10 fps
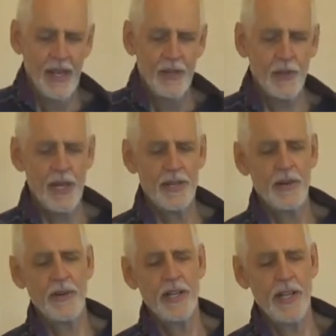Who'd like
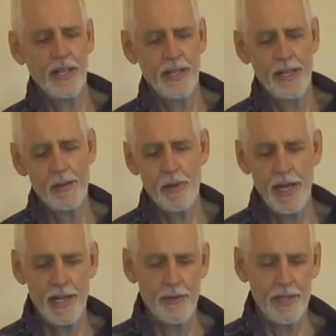to read?
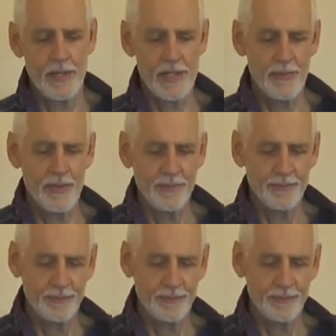Anybody can read this one.